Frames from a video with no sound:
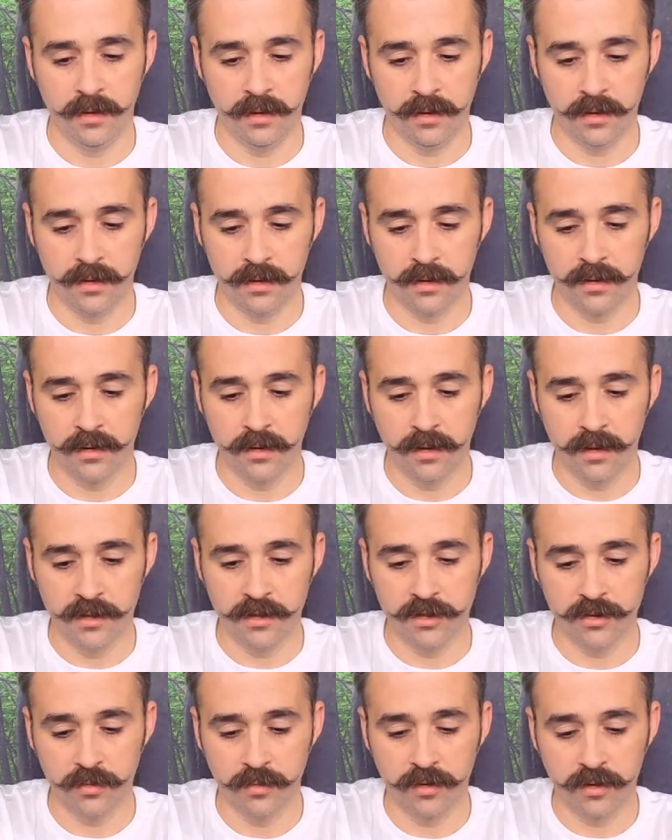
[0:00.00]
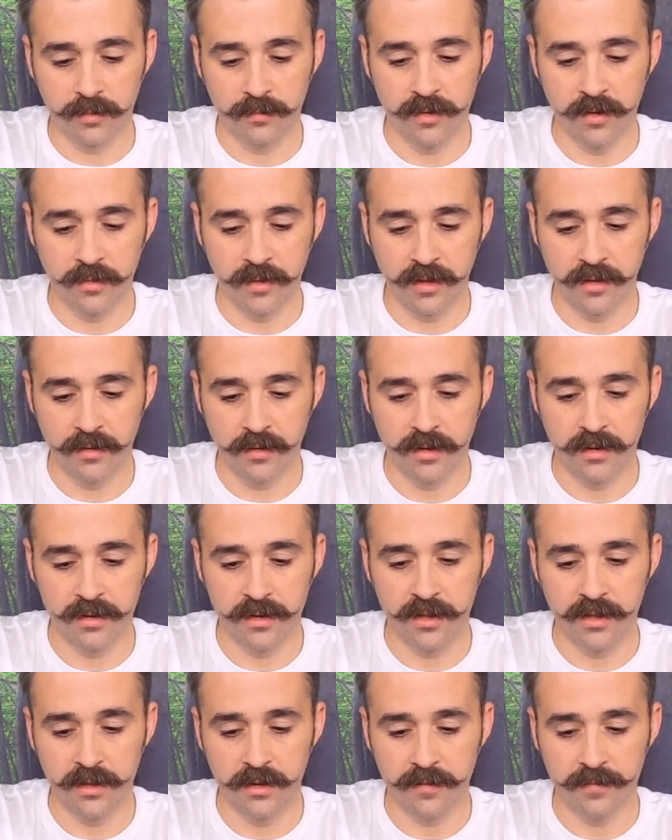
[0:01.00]
And I just work my way
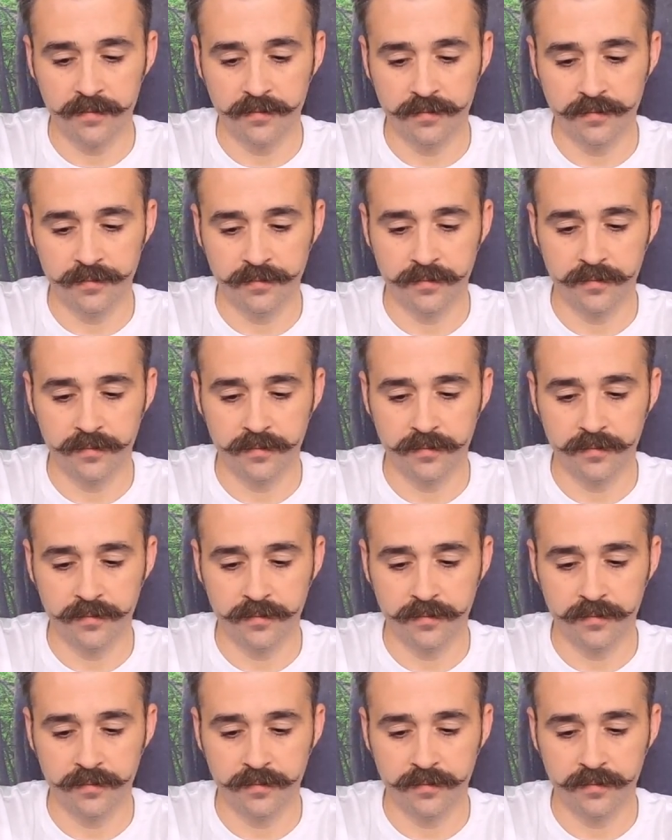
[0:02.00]
around here.